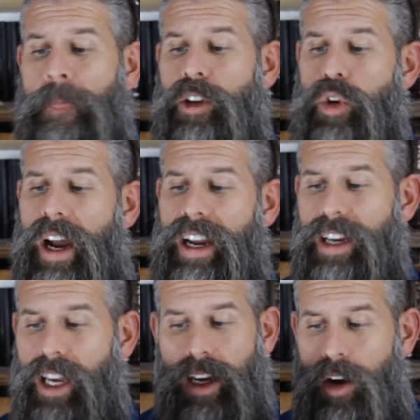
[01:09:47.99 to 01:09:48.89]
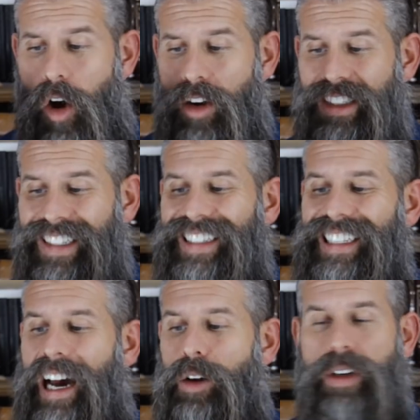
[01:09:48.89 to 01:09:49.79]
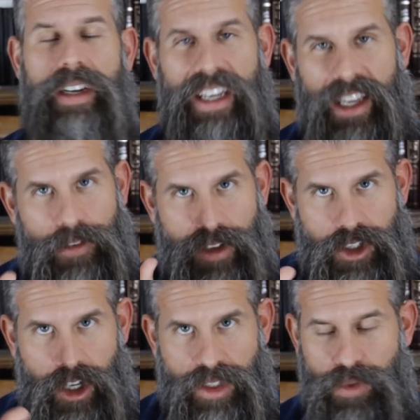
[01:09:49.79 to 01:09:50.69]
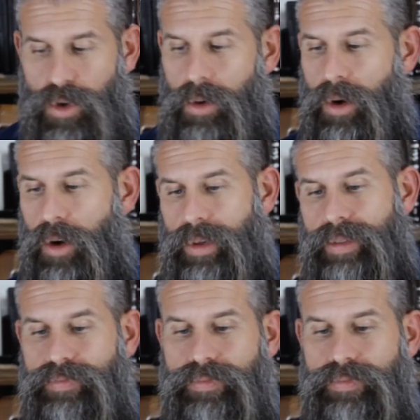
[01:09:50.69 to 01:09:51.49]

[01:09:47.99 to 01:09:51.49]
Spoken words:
trying and causing doubt, even just for a moment.